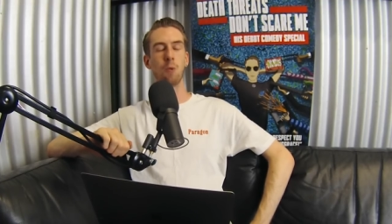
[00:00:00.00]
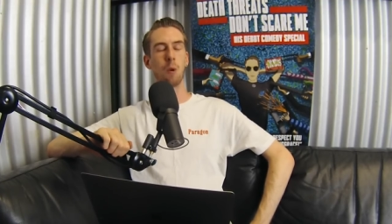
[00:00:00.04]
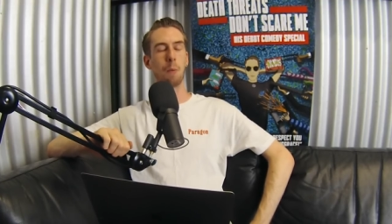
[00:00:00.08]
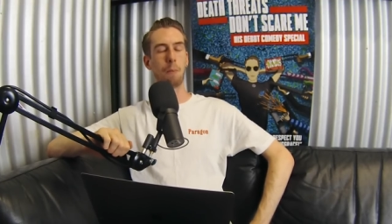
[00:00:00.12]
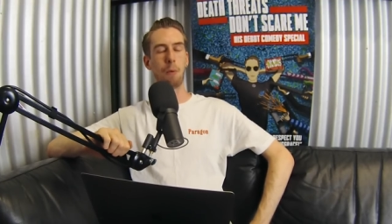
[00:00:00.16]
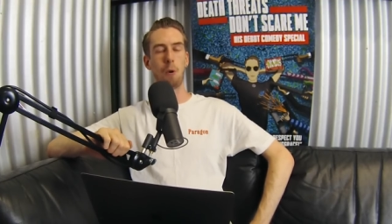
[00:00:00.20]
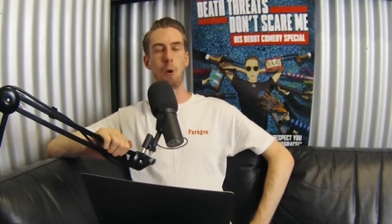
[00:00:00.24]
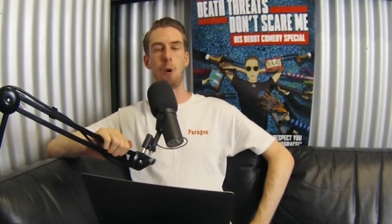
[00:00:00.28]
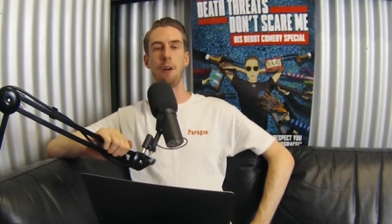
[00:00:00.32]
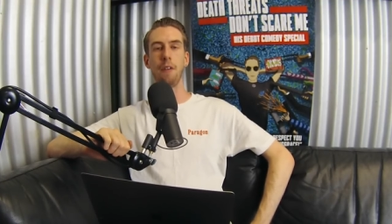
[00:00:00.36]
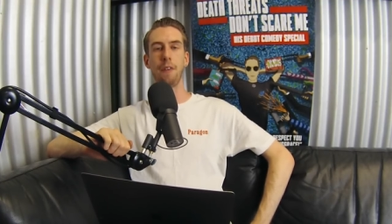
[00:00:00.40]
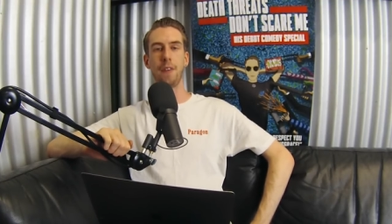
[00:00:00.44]

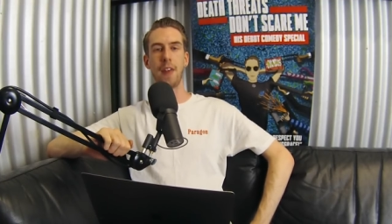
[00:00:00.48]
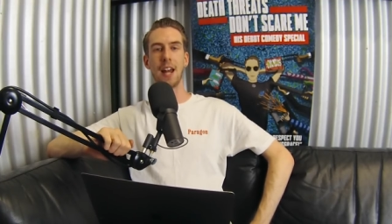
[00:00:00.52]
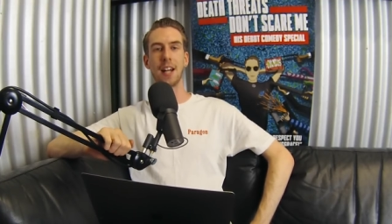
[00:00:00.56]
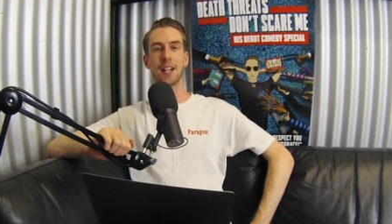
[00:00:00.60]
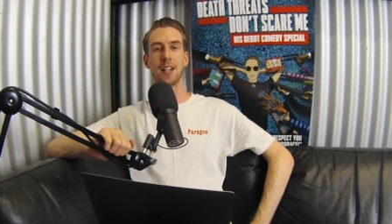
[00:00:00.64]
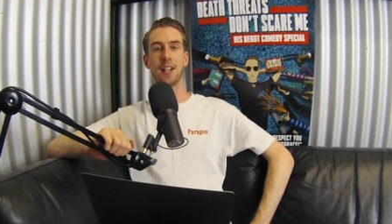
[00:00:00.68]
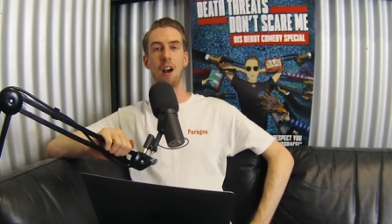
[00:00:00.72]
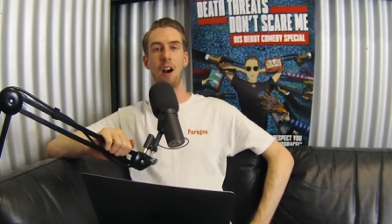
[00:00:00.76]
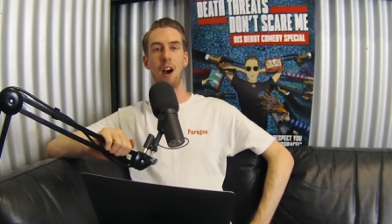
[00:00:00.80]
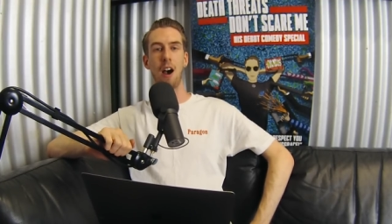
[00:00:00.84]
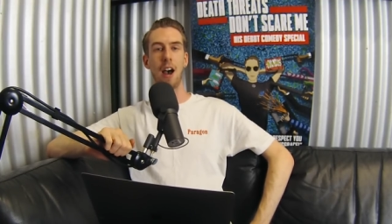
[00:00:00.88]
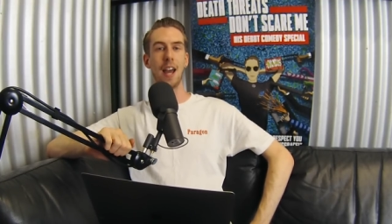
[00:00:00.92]
report
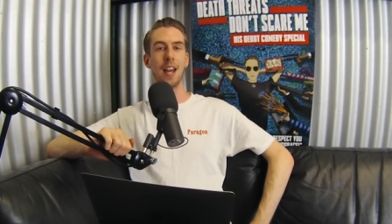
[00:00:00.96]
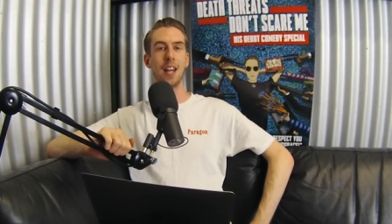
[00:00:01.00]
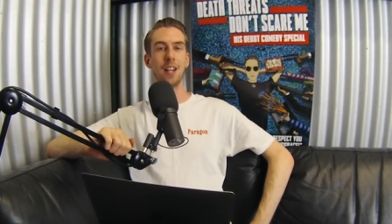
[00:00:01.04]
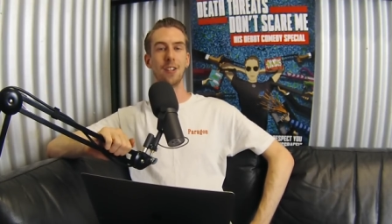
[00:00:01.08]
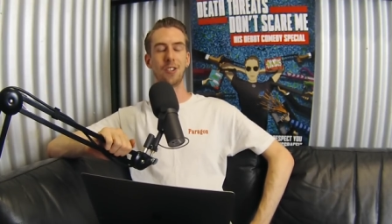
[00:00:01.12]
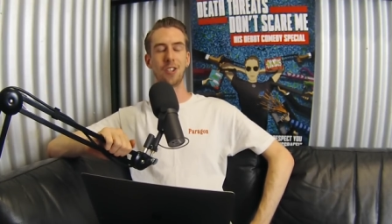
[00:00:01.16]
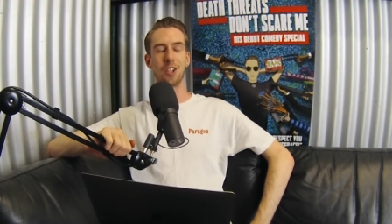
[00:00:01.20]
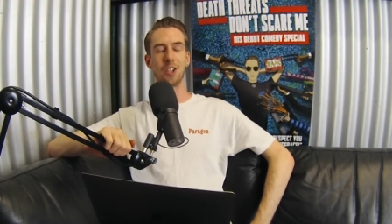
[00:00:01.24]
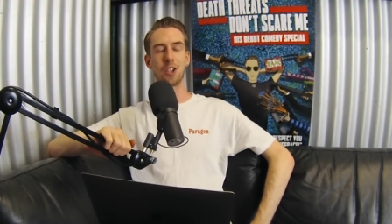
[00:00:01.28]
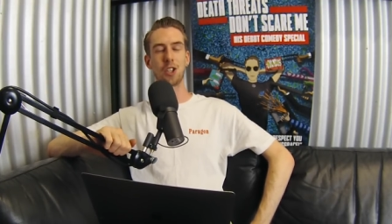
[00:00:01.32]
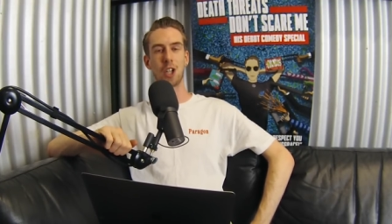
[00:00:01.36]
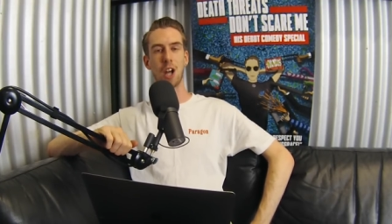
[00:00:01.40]
that guy
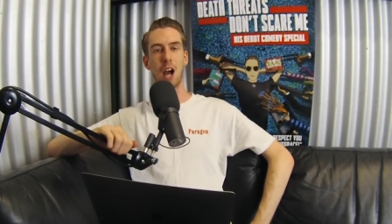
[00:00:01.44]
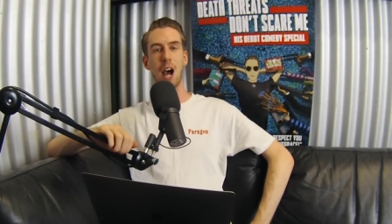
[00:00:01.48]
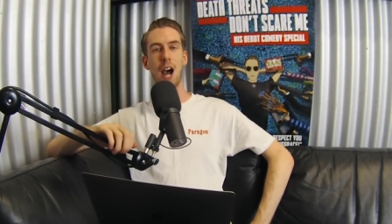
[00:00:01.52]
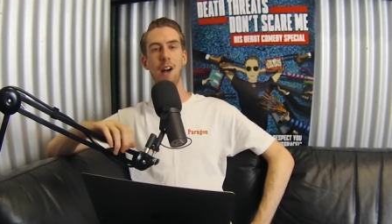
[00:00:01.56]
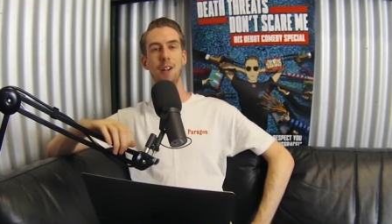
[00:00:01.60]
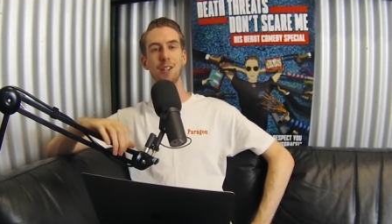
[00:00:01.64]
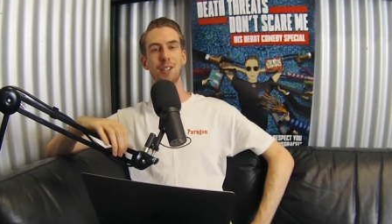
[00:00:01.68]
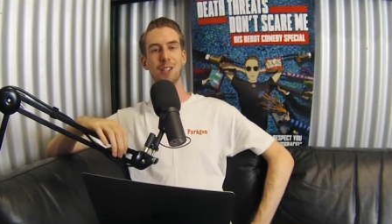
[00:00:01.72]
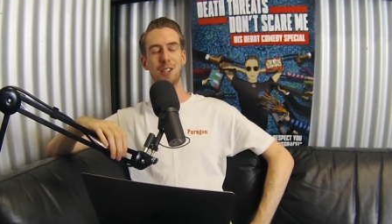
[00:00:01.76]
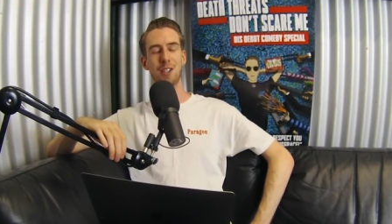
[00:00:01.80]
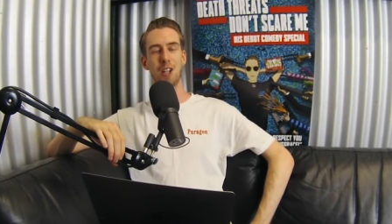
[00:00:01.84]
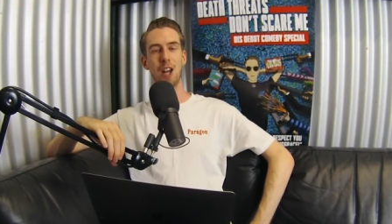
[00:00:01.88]
to
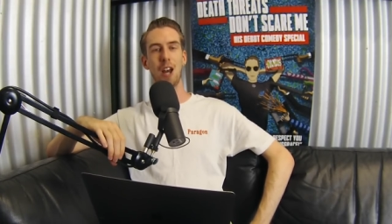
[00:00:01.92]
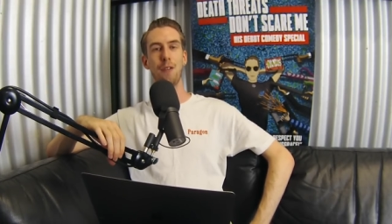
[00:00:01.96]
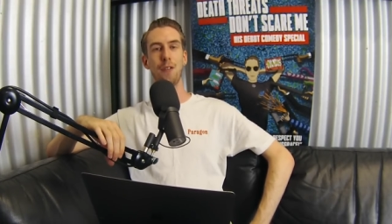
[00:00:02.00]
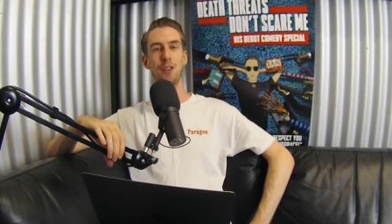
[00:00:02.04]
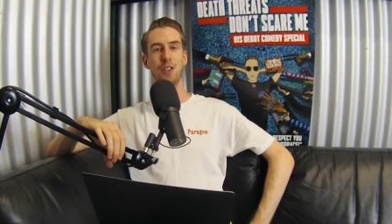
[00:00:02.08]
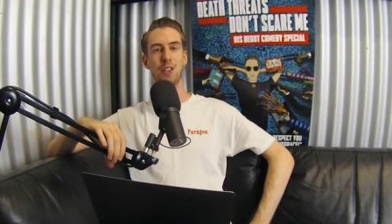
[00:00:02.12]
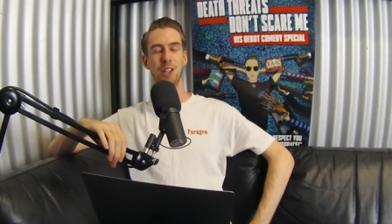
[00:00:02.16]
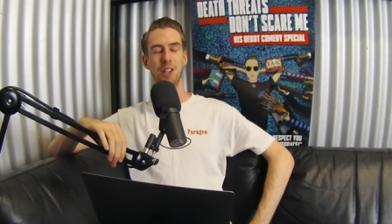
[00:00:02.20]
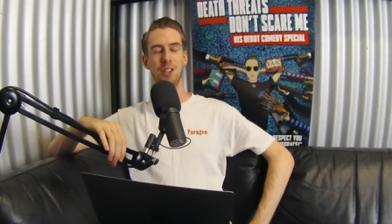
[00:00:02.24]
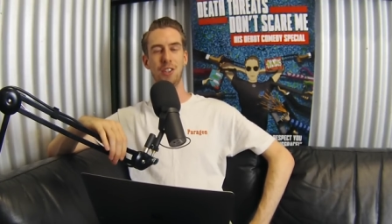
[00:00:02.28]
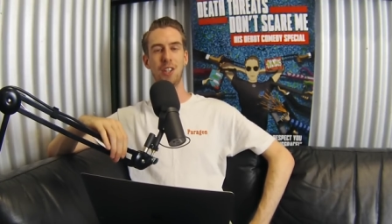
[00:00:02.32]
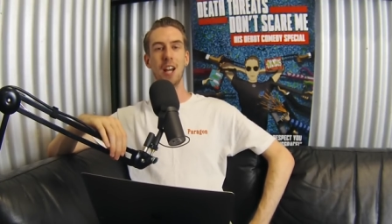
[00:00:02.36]
child
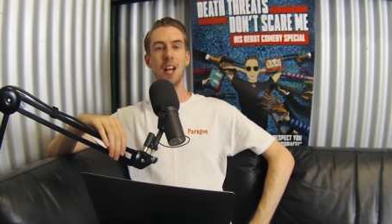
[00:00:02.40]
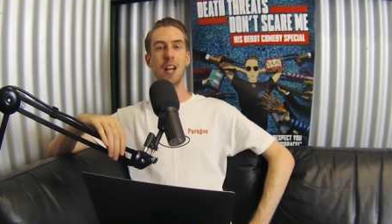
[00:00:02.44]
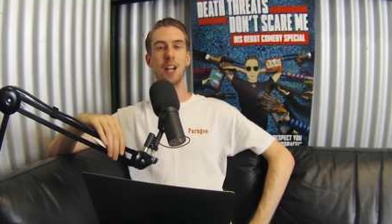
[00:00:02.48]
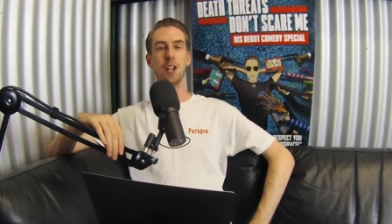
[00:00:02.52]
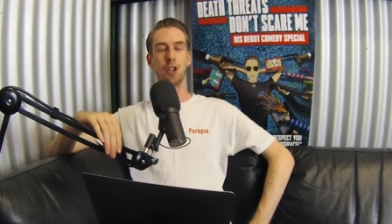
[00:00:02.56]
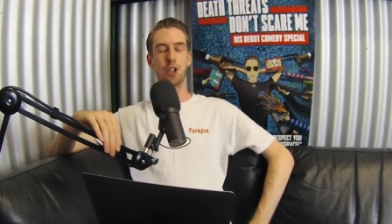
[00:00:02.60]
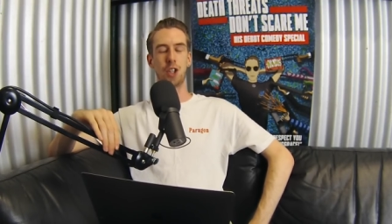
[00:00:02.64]
services